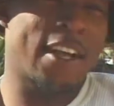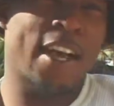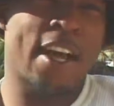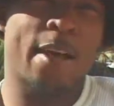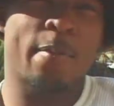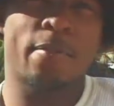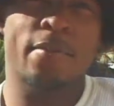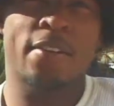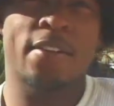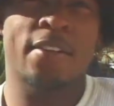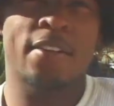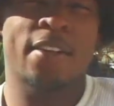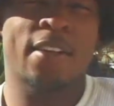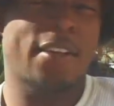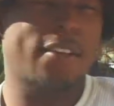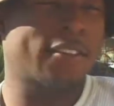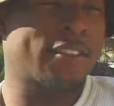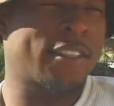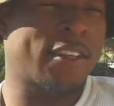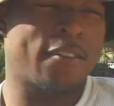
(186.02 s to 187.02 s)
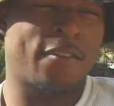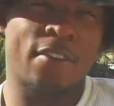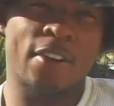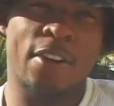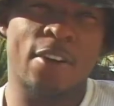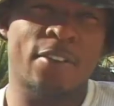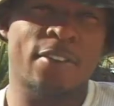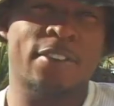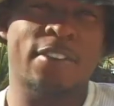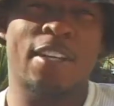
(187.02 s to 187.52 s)
happen. I was like, if you
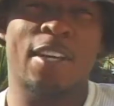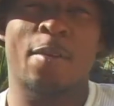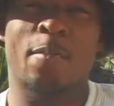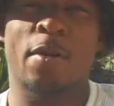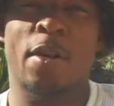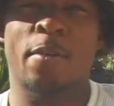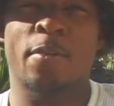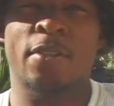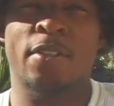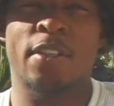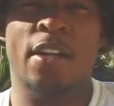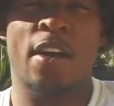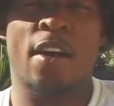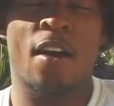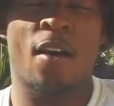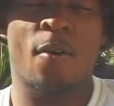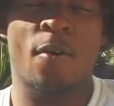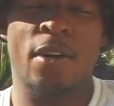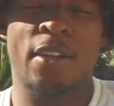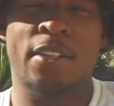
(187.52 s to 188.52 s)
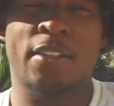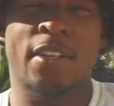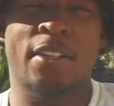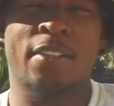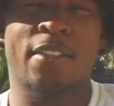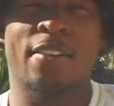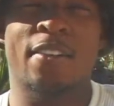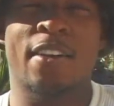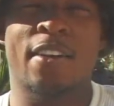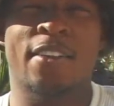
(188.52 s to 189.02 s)
don't sign the papers now, I'll wait till I
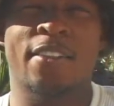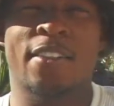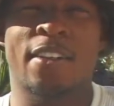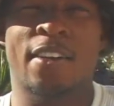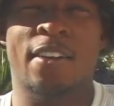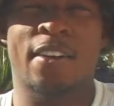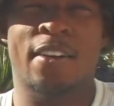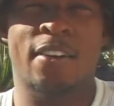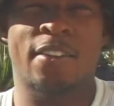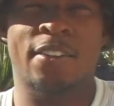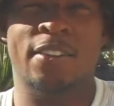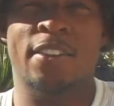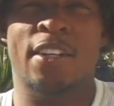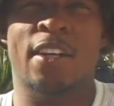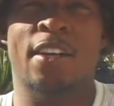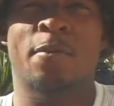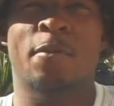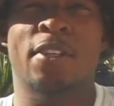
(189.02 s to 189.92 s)
turn 18 and I'll sign them